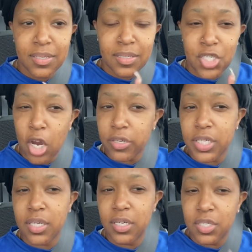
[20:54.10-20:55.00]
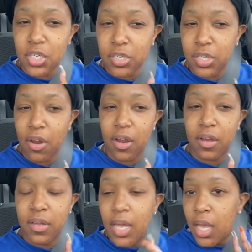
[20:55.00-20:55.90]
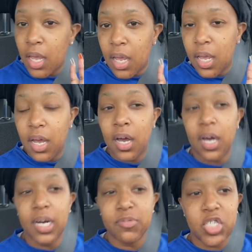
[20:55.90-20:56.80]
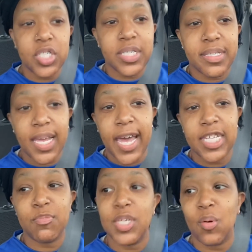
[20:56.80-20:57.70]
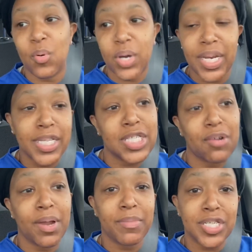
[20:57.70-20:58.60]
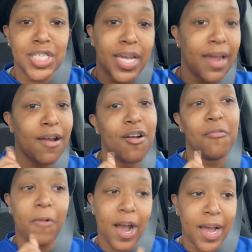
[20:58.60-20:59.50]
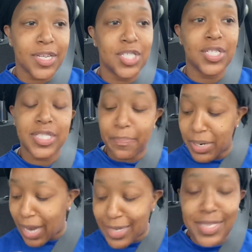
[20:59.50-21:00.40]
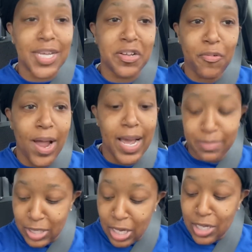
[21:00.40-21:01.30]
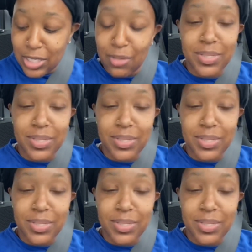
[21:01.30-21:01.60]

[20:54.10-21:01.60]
Jersey girl. She just tagged me on Instagram that she had her wine. She's sipping 19 crimes. So